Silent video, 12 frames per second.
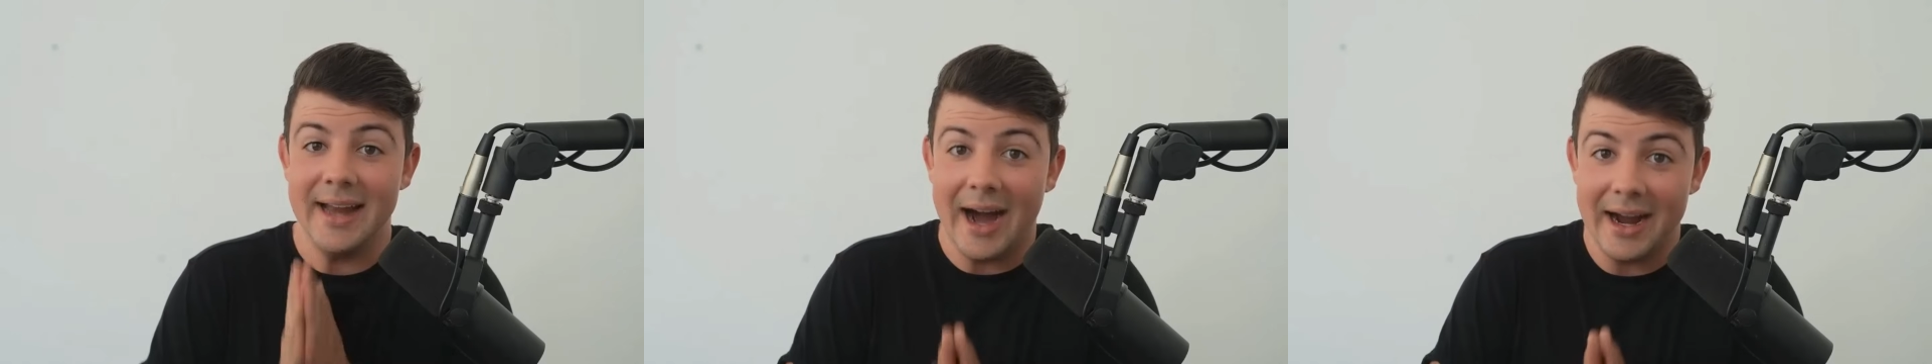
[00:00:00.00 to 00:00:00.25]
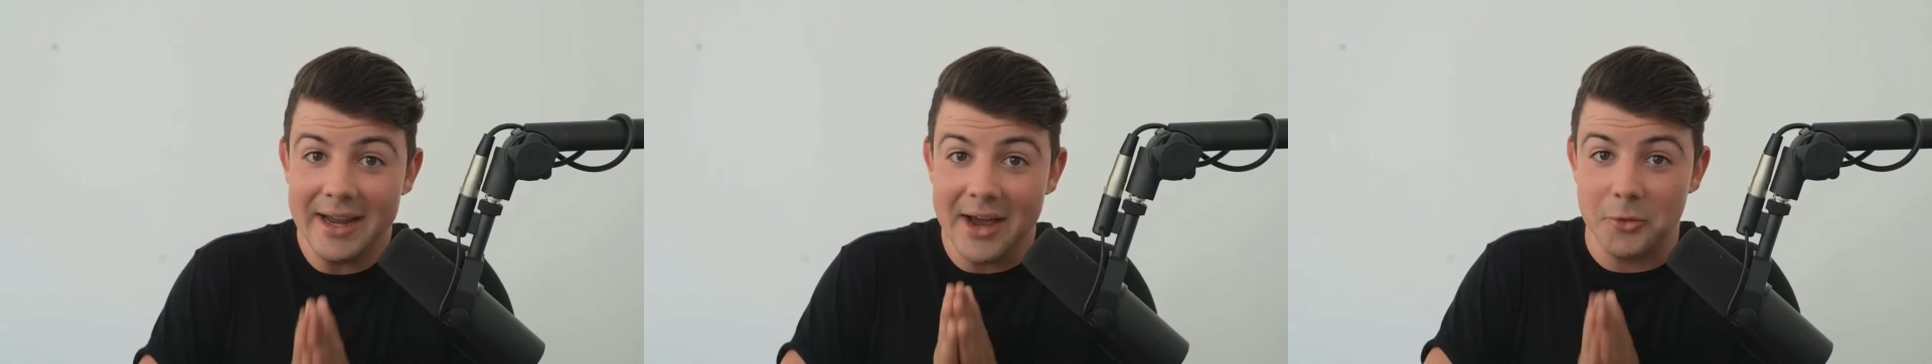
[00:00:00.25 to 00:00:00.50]

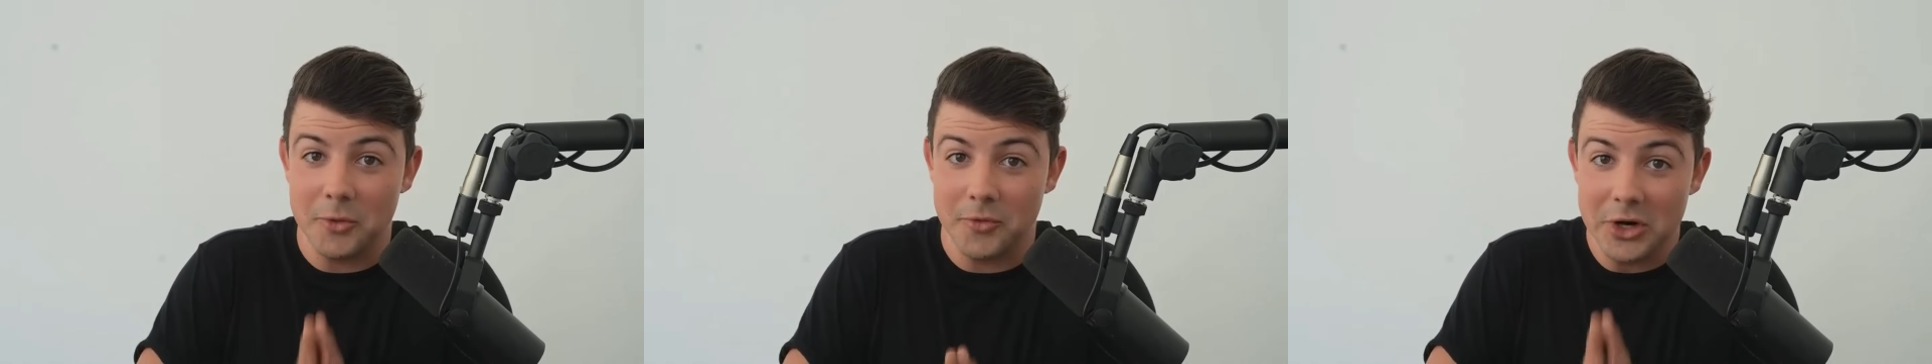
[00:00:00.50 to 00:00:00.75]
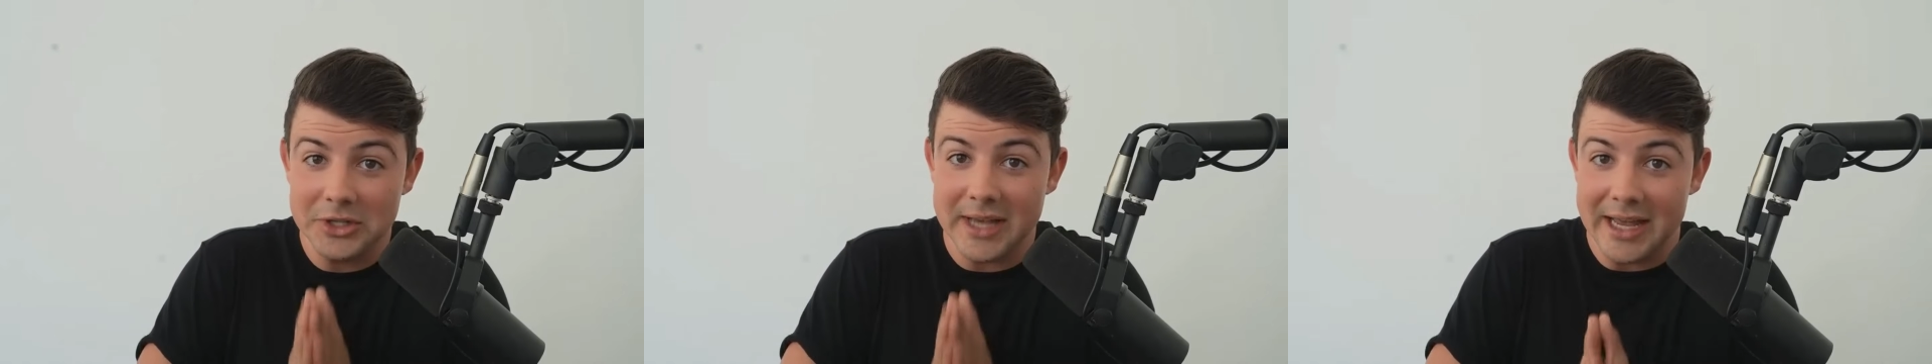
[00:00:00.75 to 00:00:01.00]
I have
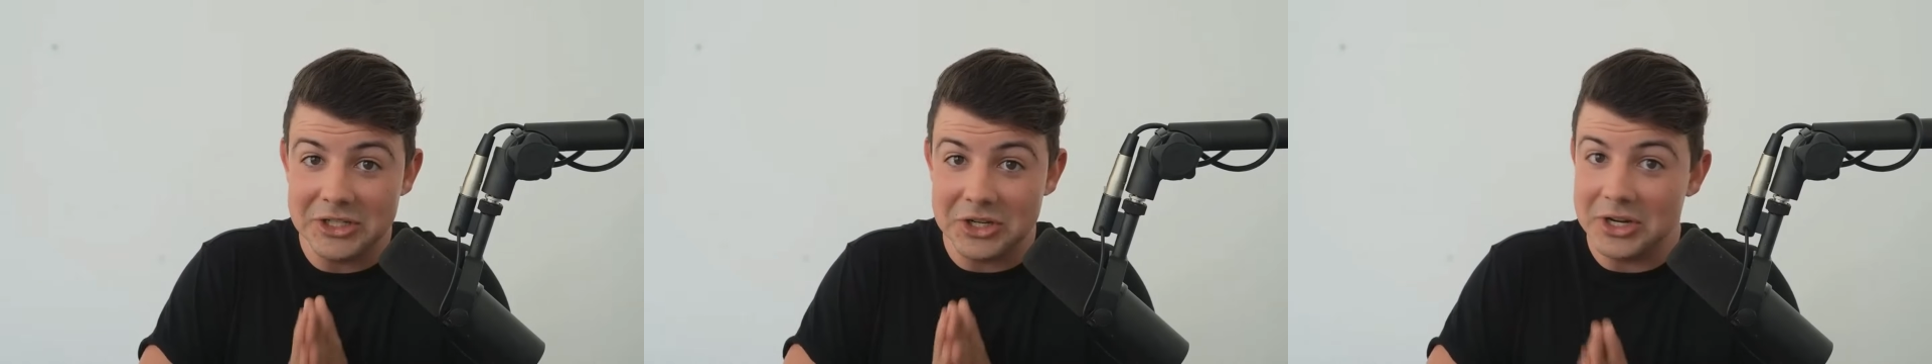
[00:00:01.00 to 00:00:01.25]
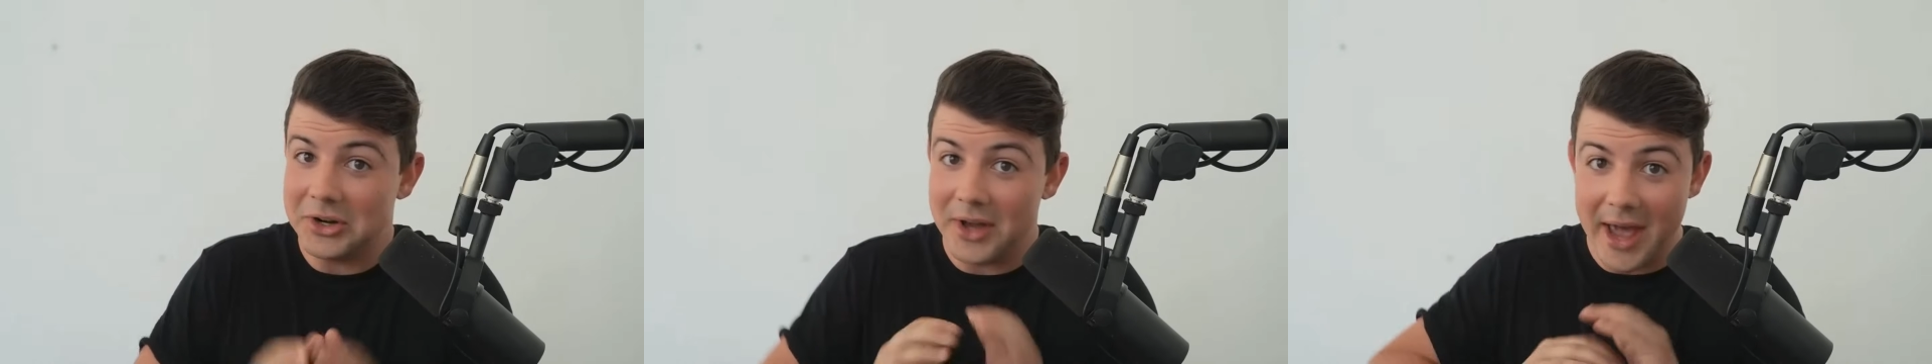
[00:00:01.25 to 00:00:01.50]
reverse
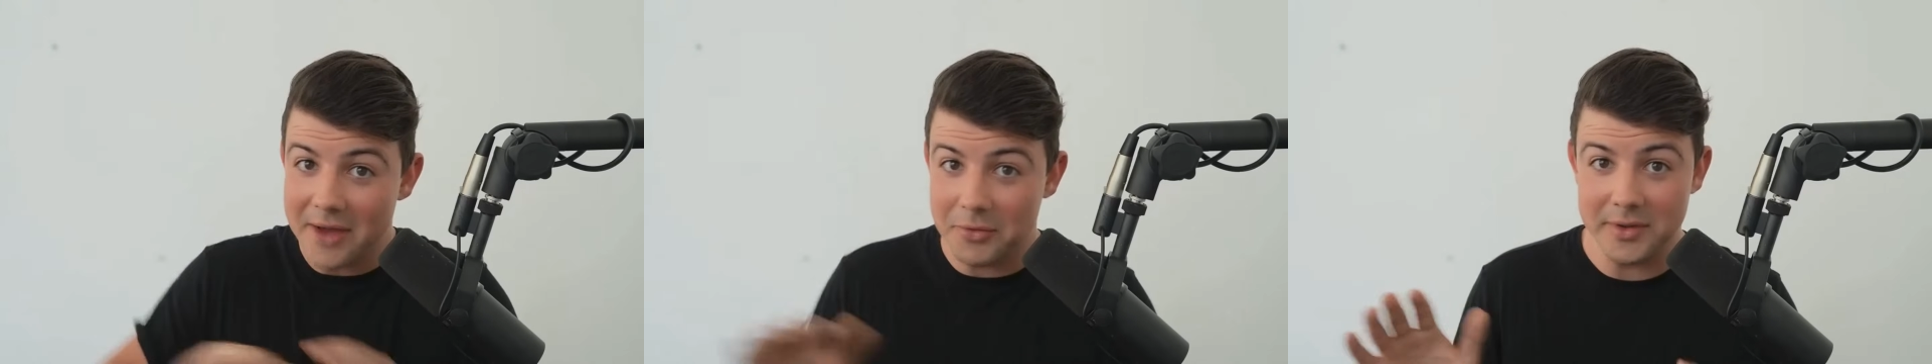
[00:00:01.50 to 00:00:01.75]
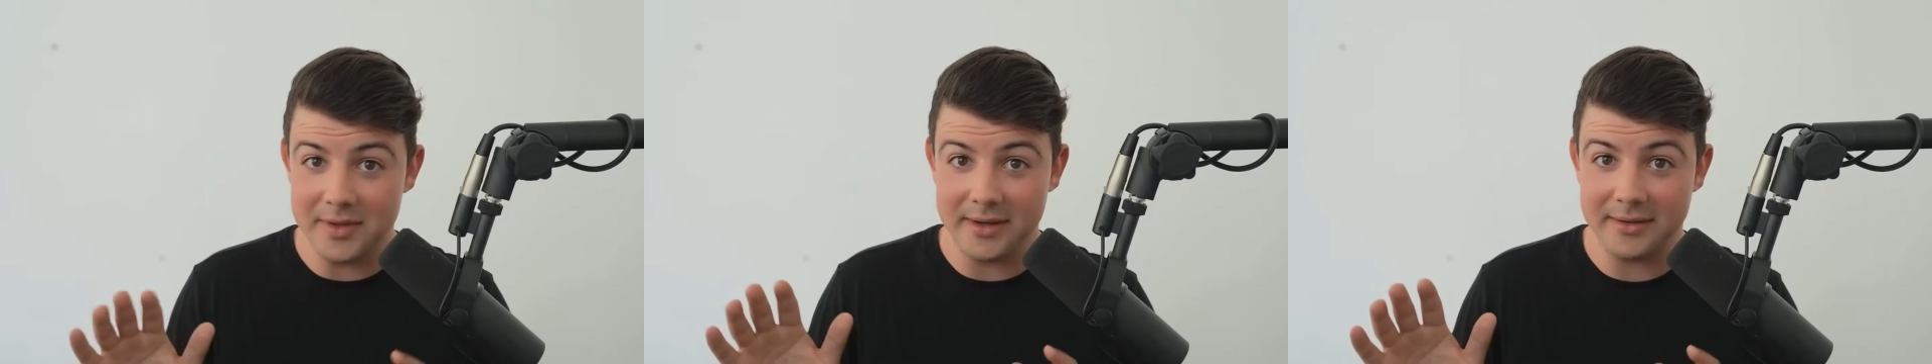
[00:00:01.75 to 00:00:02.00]
engineered
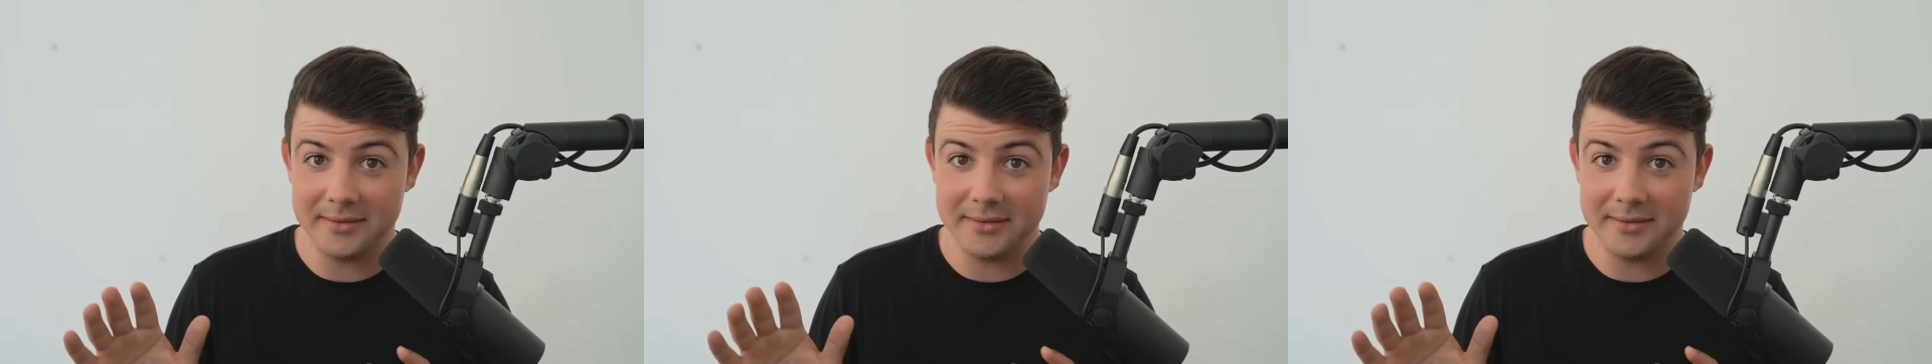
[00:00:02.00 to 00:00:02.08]
everything.